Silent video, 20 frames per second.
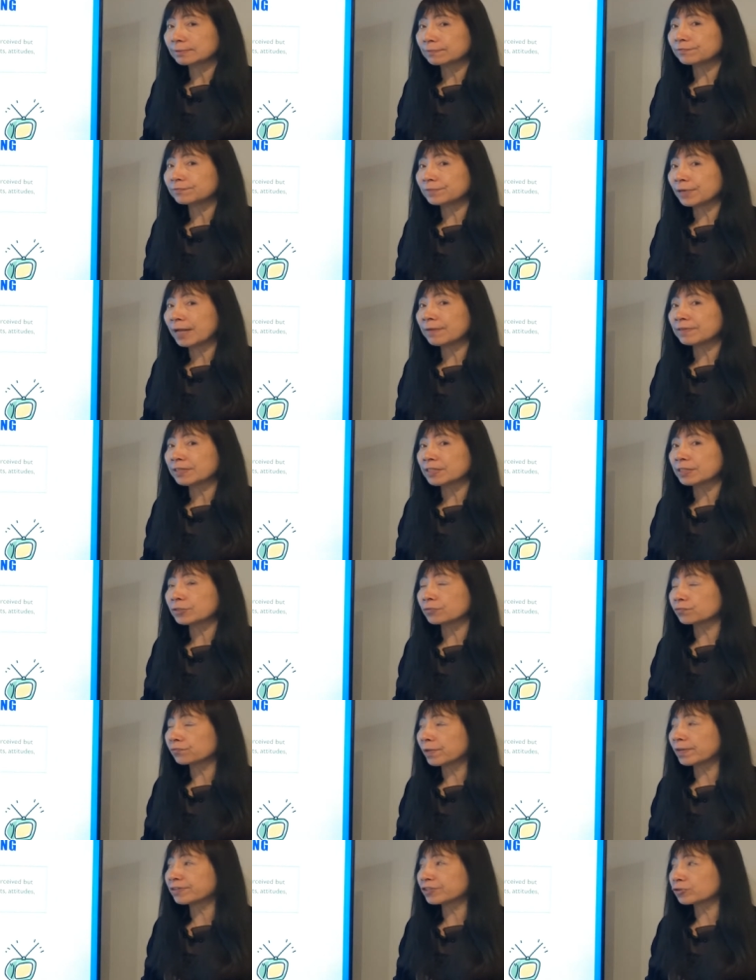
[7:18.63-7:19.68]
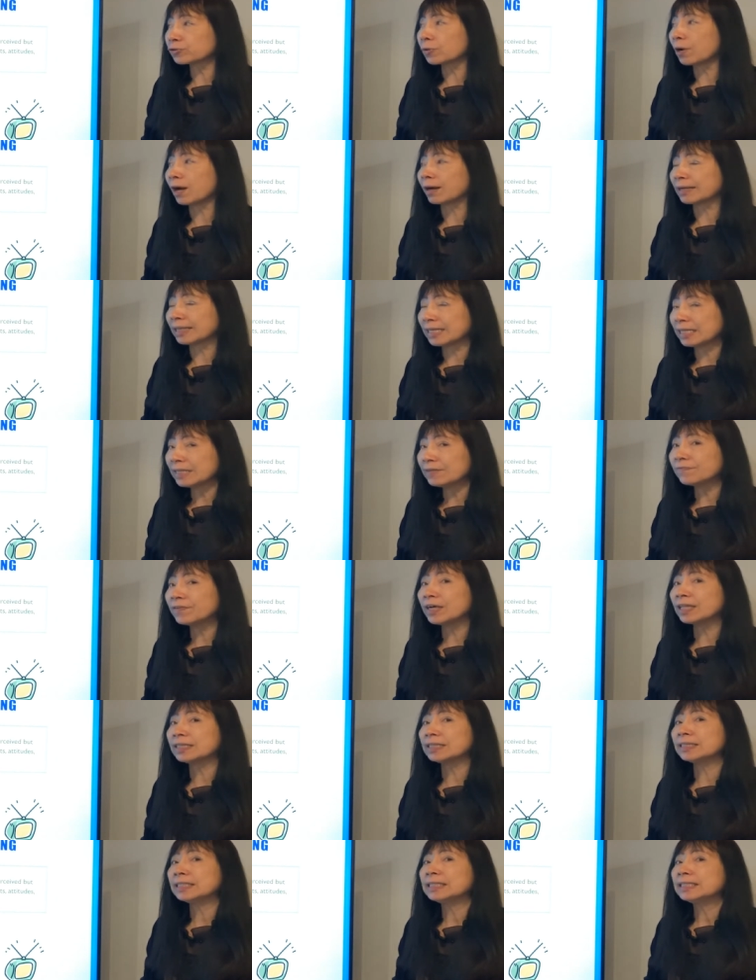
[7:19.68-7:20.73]
very, very strong.
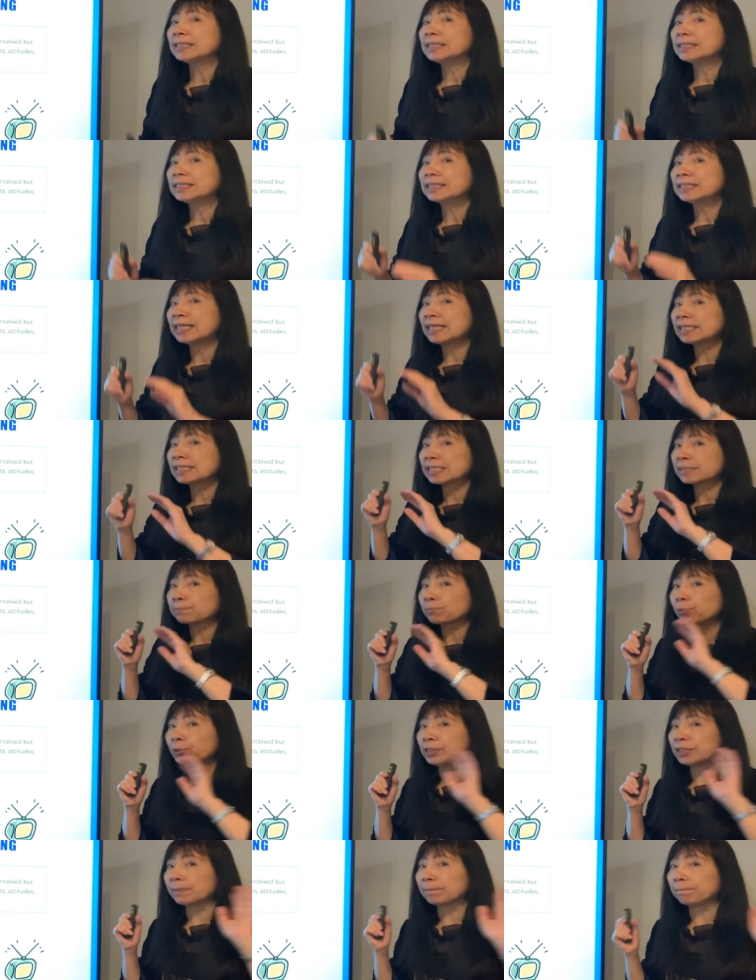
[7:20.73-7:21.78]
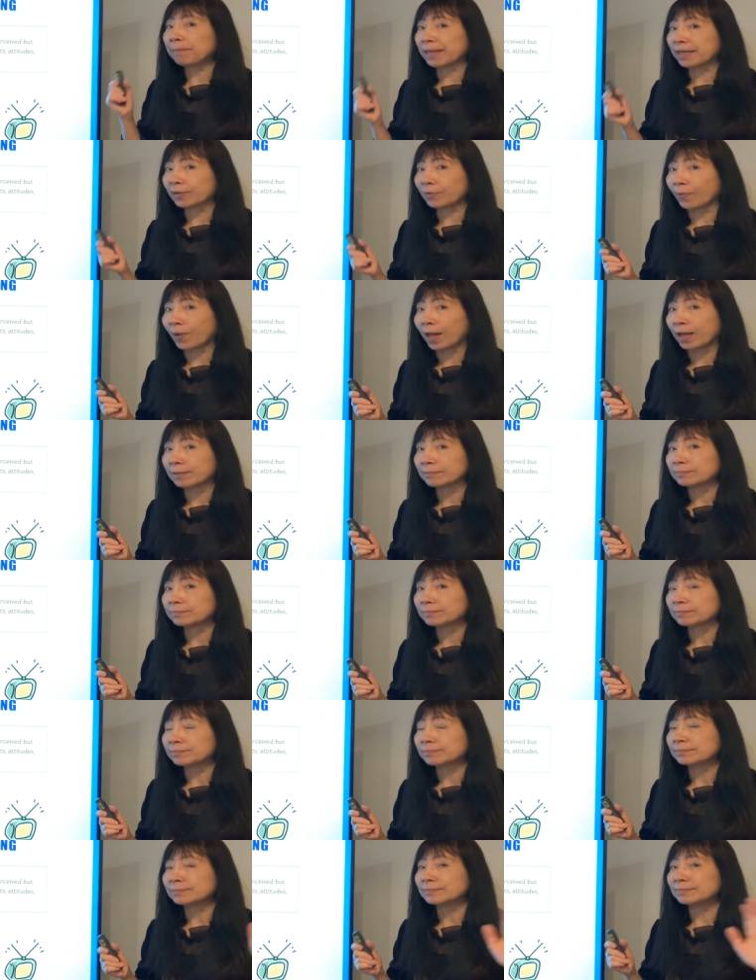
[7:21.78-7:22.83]
Even they just put in the background,
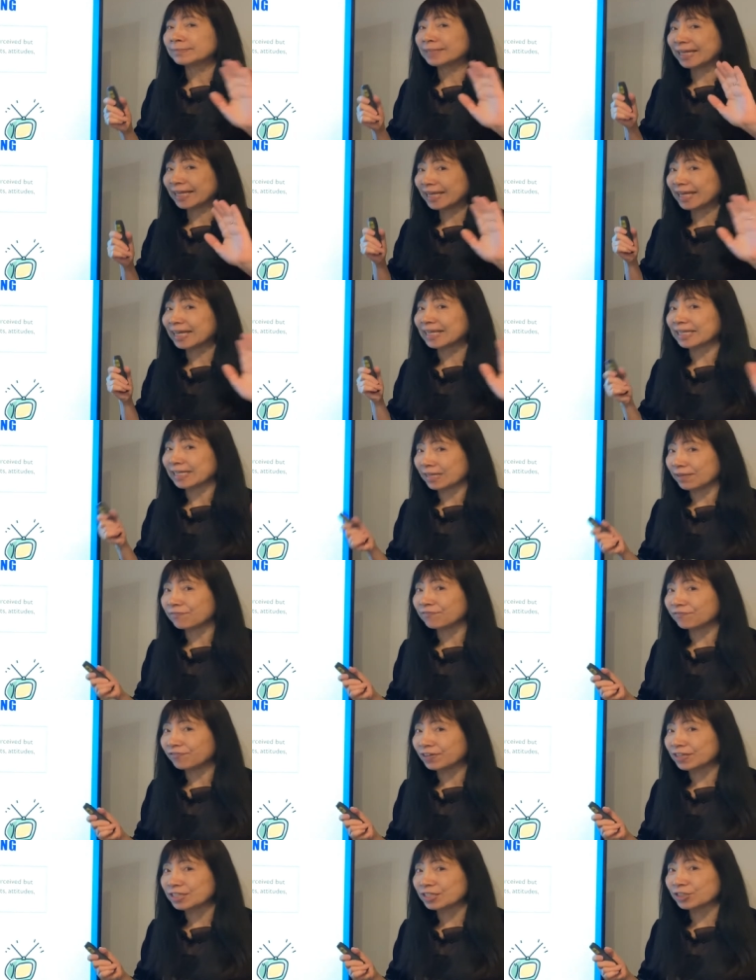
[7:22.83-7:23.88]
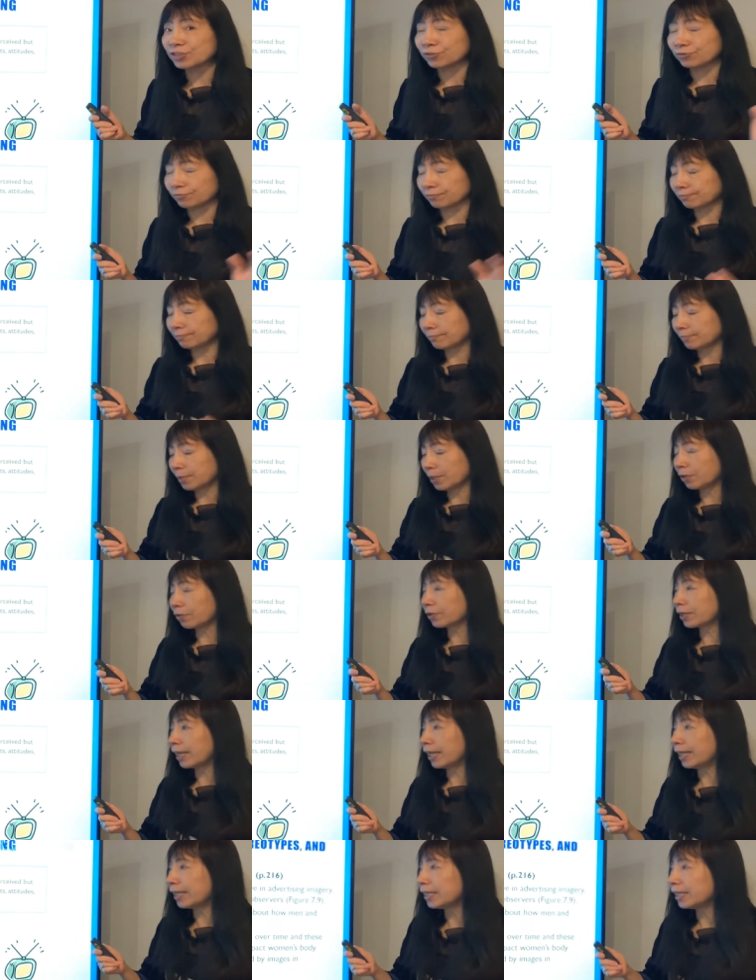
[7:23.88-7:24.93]
they can influence you.
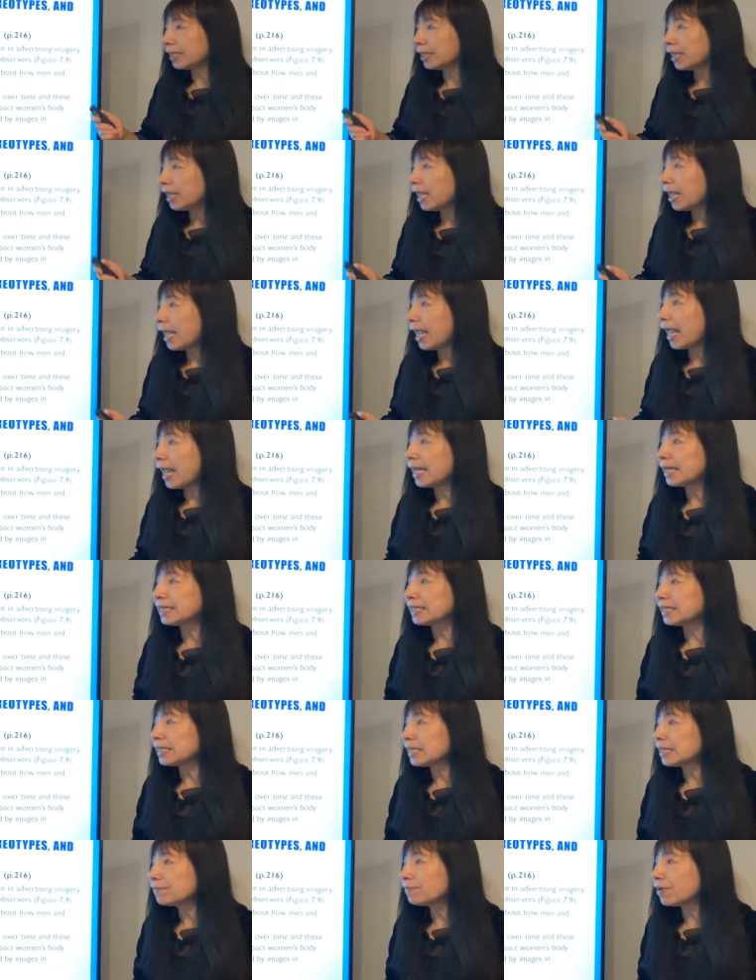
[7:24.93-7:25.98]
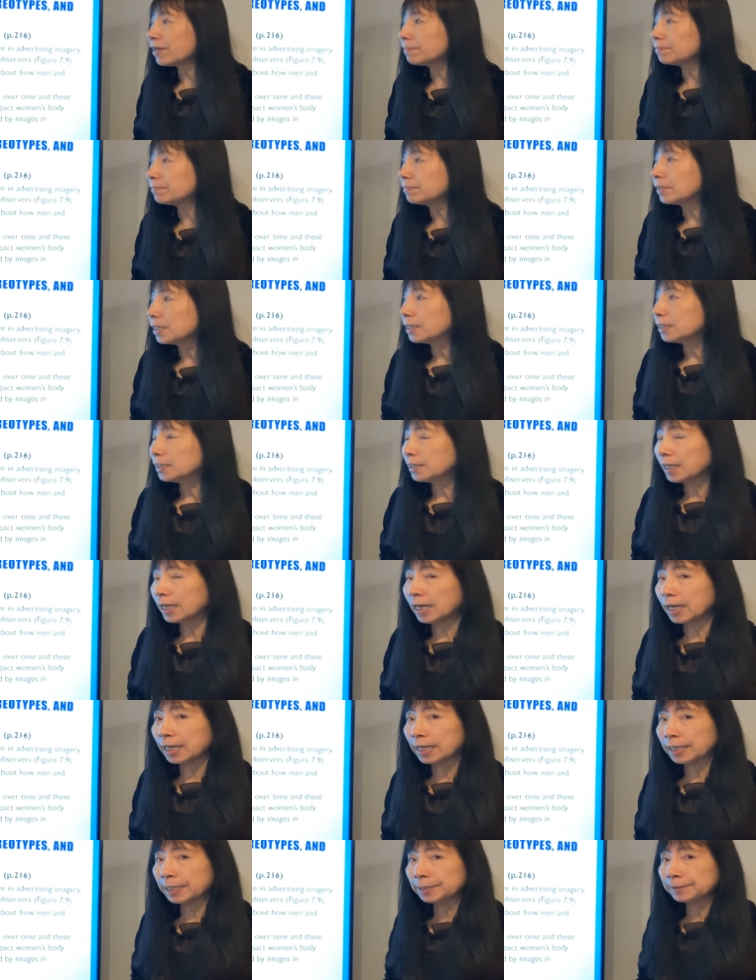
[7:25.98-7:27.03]
Okay, and even
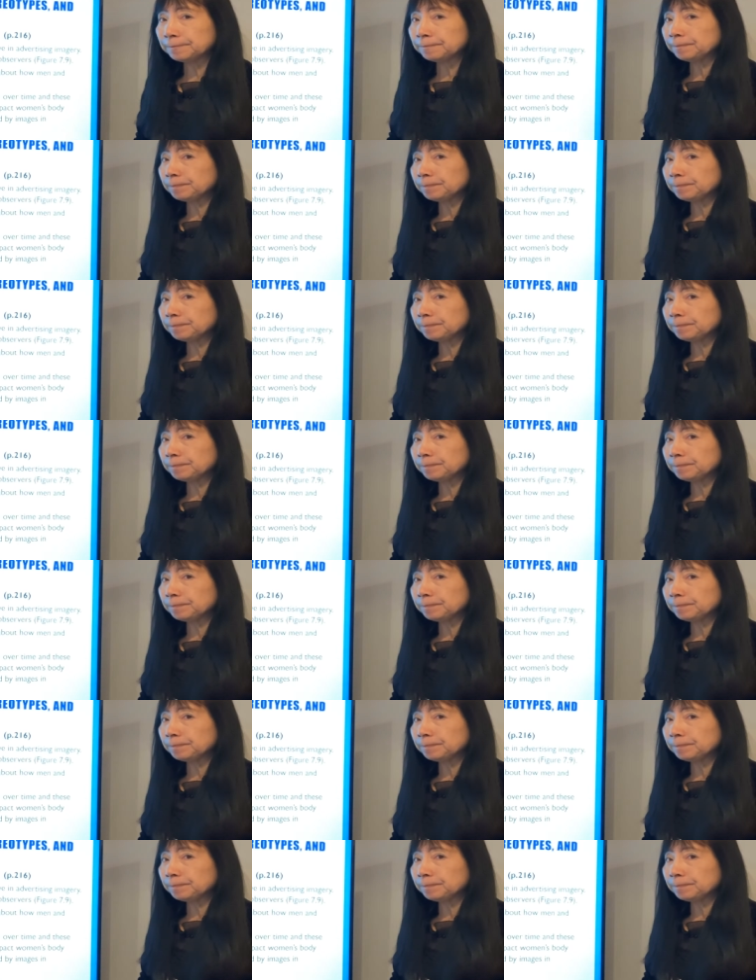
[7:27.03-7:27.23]
uh,